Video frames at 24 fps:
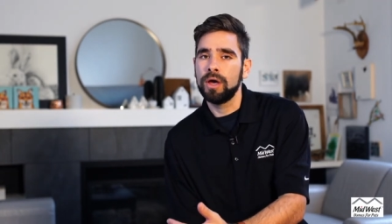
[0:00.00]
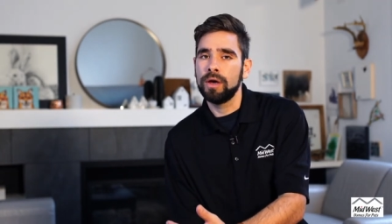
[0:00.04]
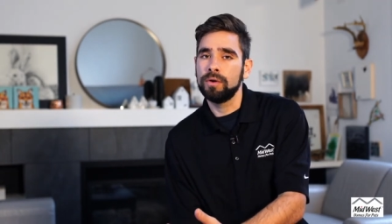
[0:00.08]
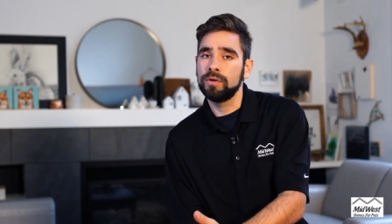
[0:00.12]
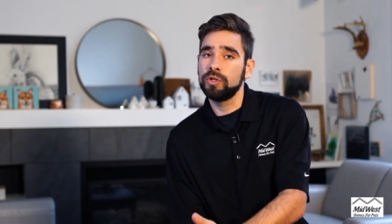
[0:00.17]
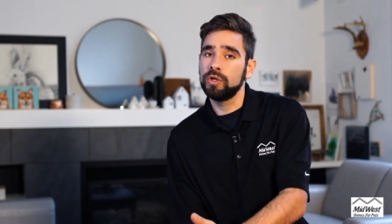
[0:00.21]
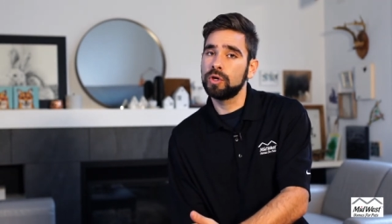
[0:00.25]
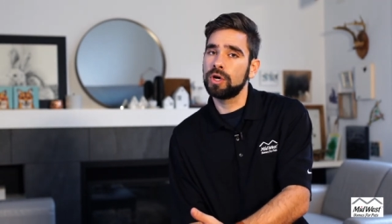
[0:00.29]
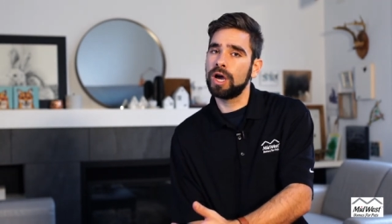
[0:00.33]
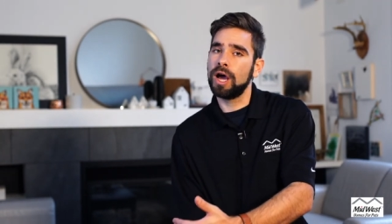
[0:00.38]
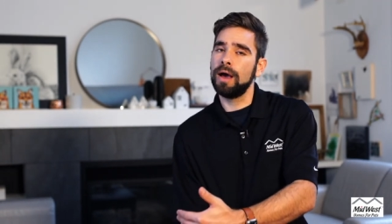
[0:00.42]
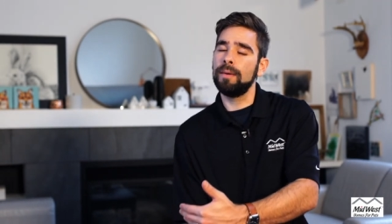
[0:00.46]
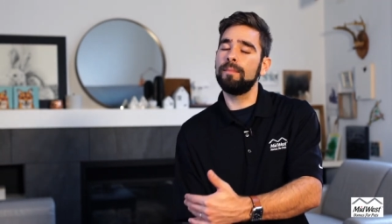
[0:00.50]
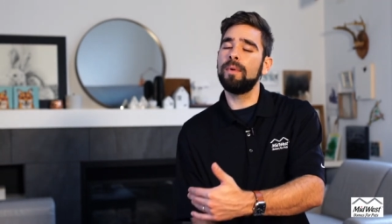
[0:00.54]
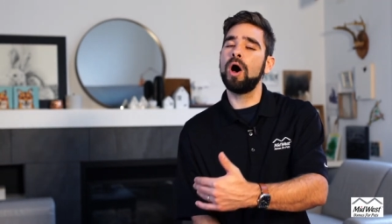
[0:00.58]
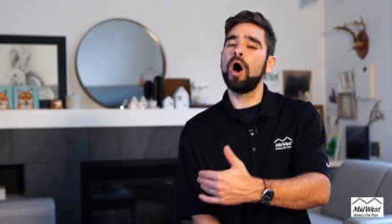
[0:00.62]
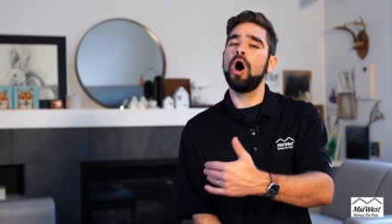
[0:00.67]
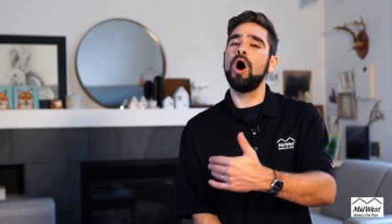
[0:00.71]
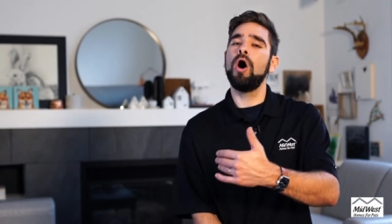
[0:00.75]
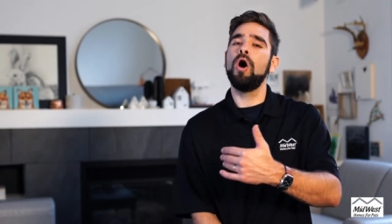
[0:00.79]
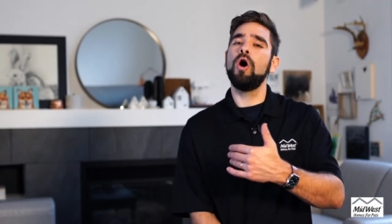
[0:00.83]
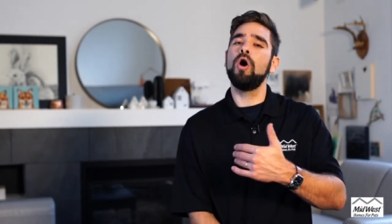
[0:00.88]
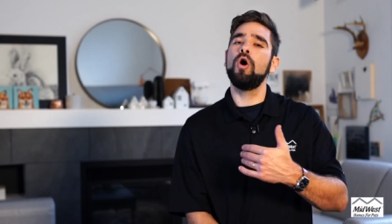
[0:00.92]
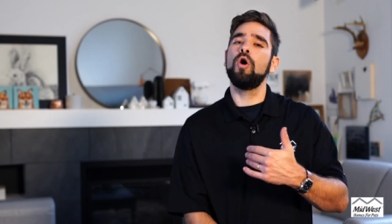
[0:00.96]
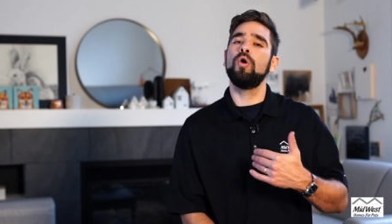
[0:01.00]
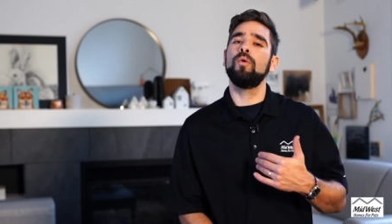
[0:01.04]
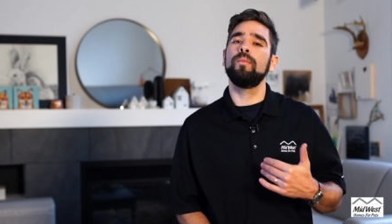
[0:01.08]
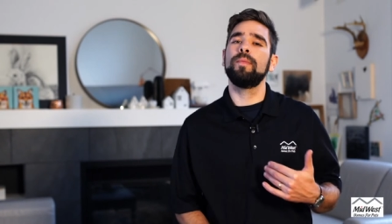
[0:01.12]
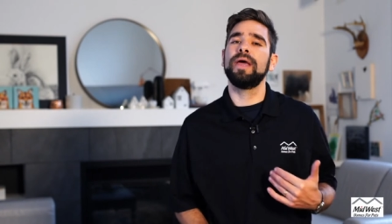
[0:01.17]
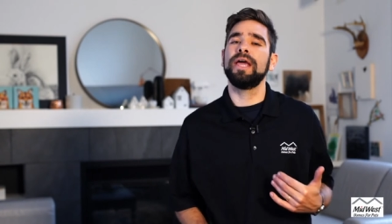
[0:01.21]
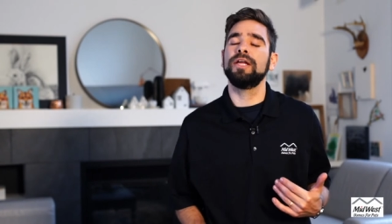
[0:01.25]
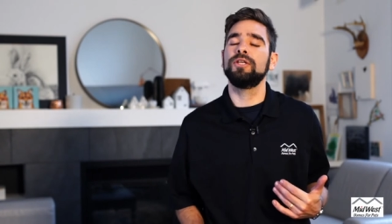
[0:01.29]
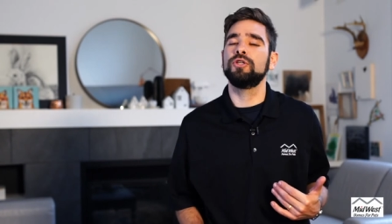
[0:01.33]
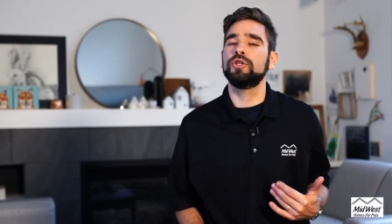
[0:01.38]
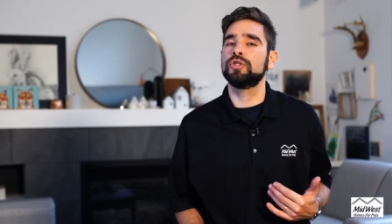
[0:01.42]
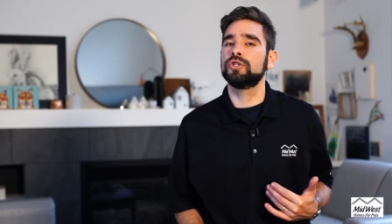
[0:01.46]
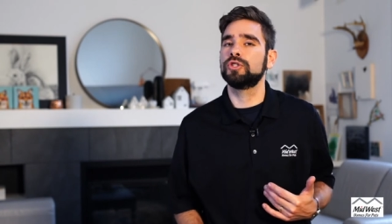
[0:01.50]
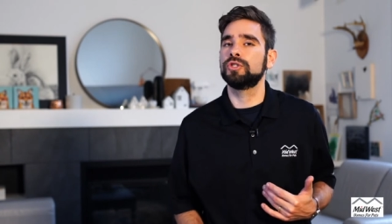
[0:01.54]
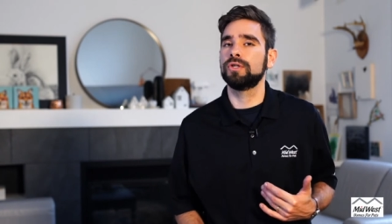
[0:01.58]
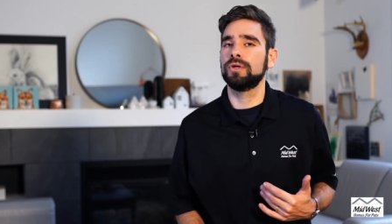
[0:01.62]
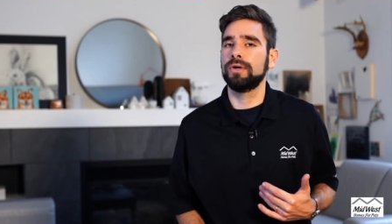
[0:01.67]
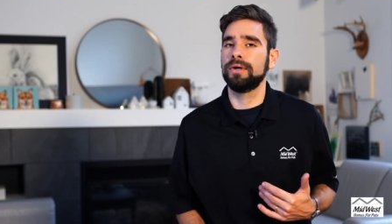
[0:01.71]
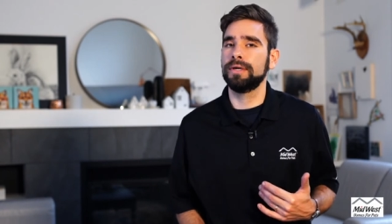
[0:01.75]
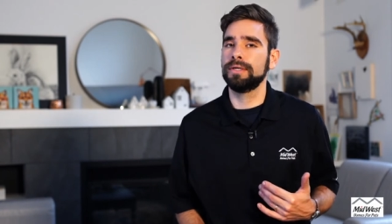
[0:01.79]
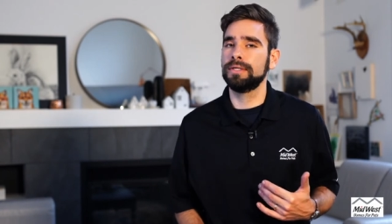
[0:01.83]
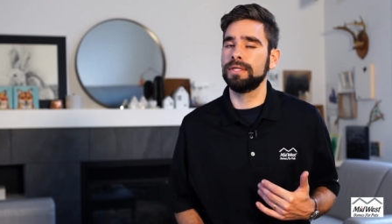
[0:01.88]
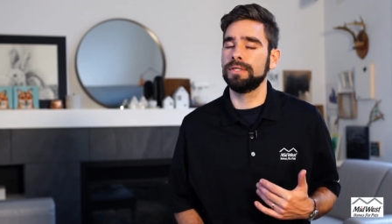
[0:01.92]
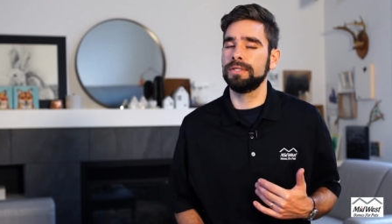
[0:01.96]
when you come home and you're
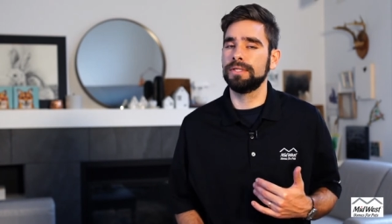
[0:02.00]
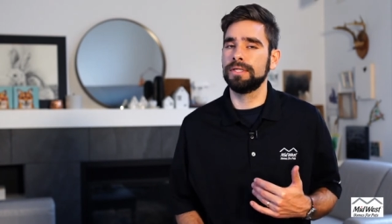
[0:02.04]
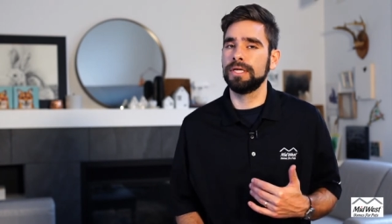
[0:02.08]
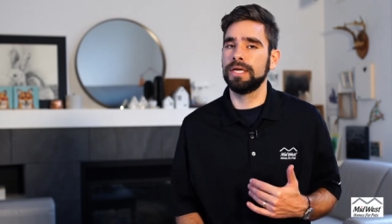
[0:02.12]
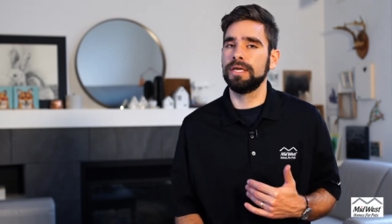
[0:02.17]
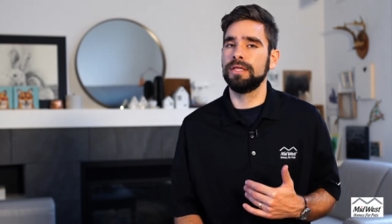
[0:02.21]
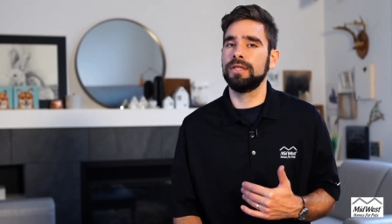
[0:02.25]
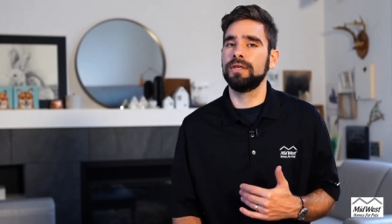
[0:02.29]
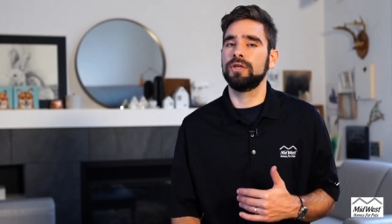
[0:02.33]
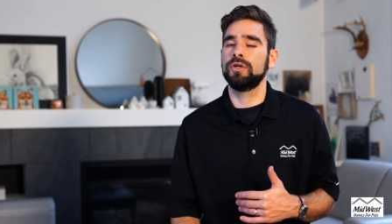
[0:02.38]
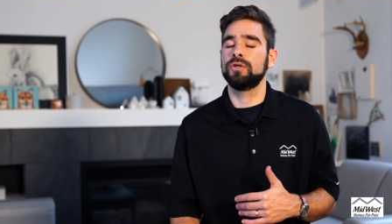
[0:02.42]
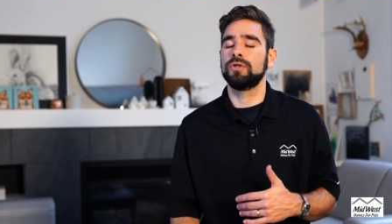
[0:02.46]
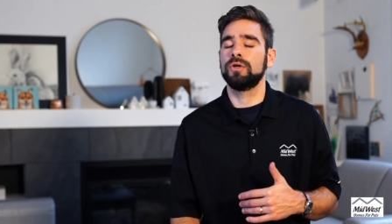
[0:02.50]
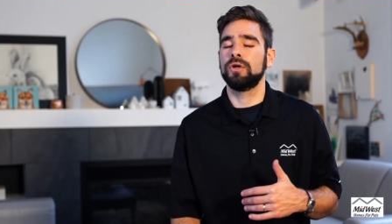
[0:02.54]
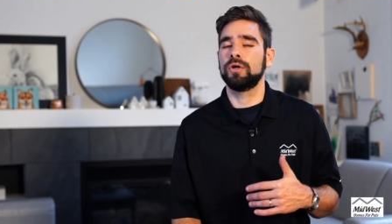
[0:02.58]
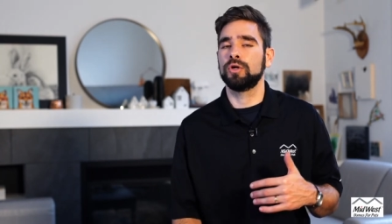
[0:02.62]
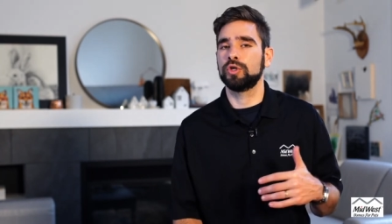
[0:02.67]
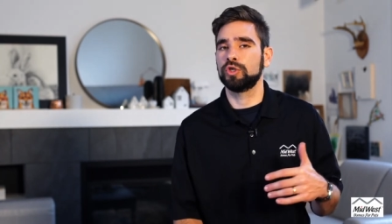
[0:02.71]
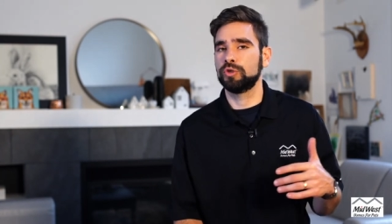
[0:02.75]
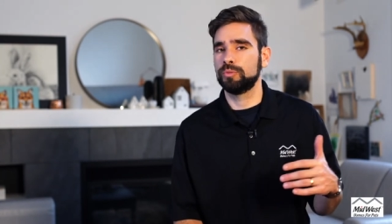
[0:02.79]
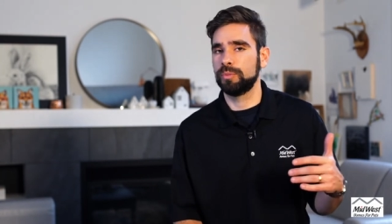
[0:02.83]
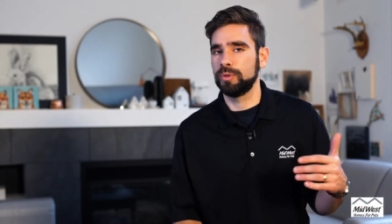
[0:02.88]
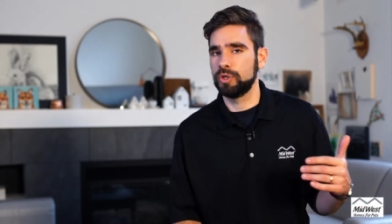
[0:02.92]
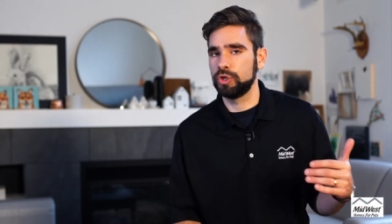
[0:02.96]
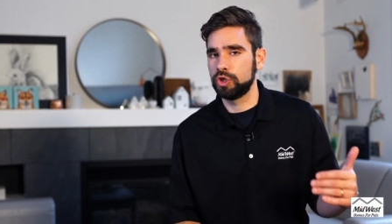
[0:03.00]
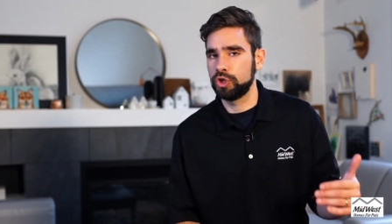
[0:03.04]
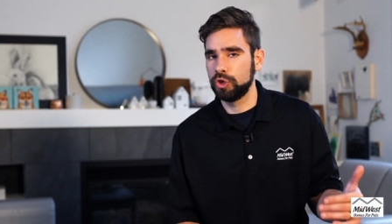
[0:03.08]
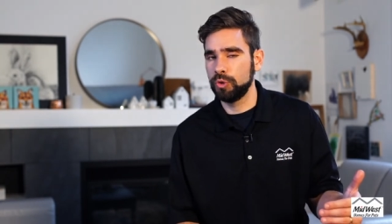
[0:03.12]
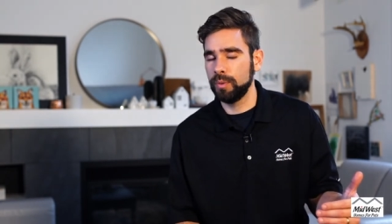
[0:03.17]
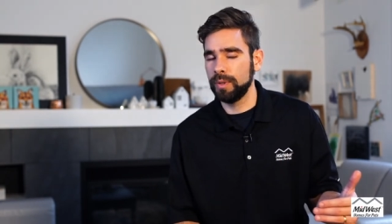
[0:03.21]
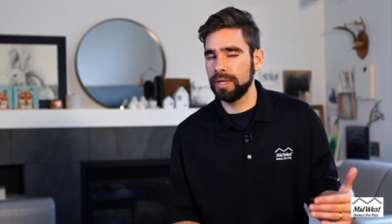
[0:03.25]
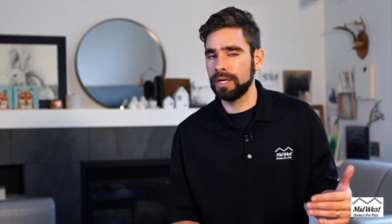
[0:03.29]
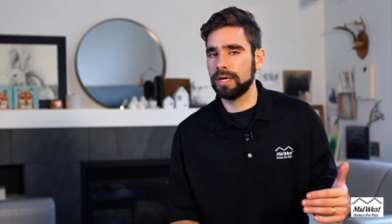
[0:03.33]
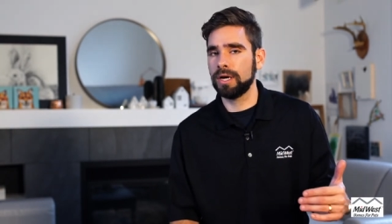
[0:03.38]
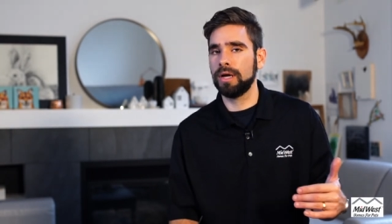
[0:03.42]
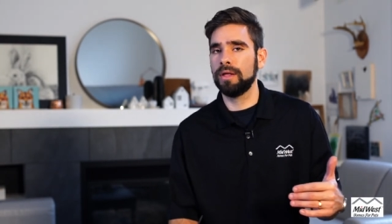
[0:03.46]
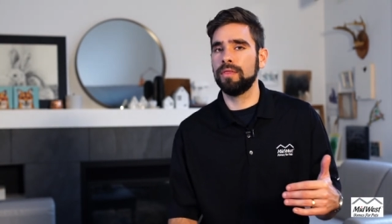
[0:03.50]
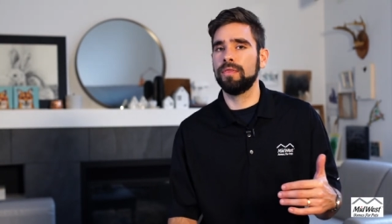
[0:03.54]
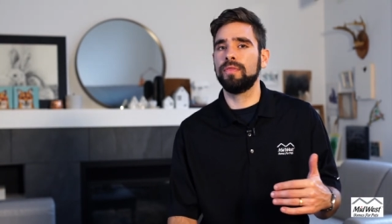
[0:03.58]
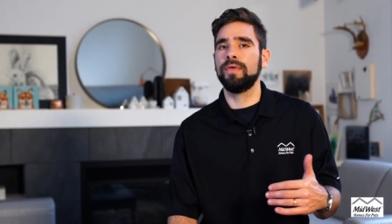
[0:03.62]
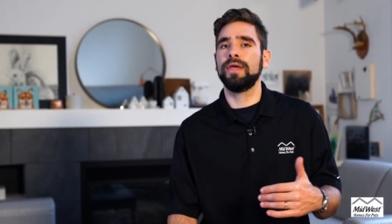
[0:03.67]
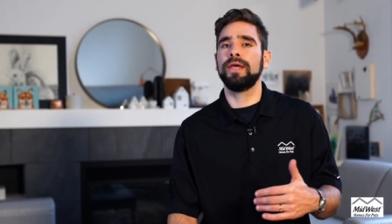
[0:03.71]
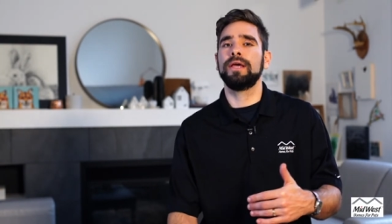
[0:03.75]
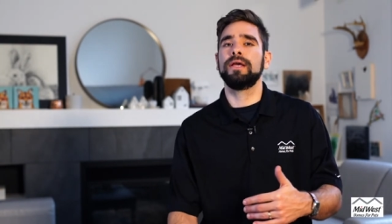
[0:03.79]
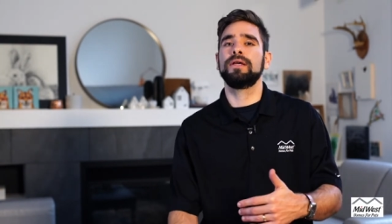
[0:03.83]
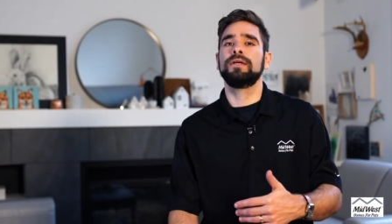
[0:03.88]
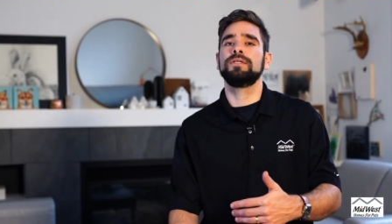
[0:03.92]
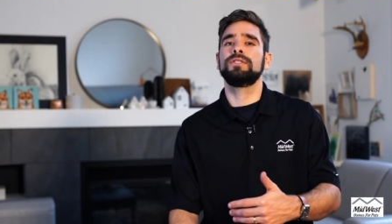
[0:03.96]
starting to see that your dog has been chewing on
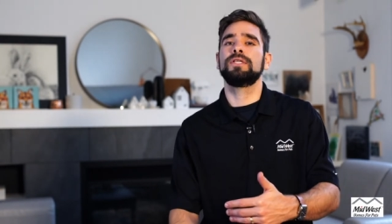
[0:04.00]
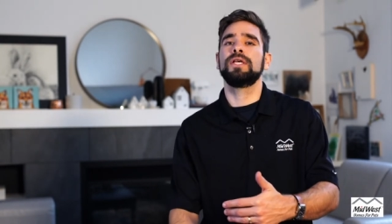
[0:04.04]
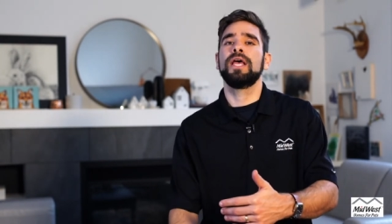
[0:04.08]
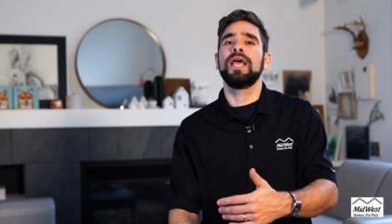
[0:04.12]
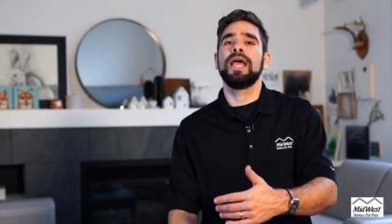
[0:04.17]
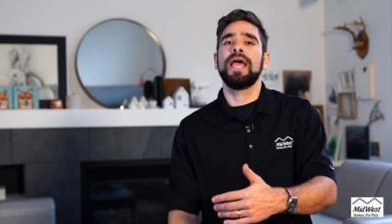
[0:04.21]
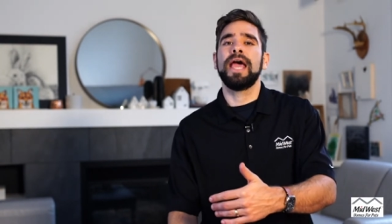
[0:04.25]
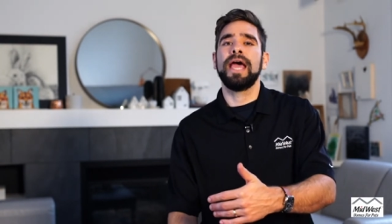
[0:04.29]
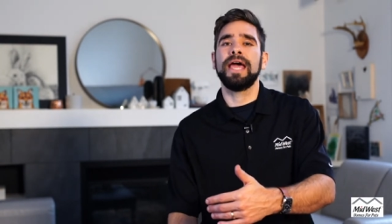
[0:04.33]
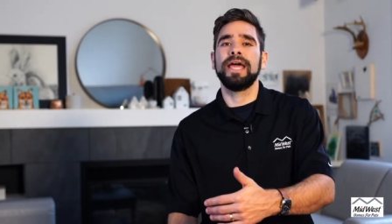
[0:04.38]
things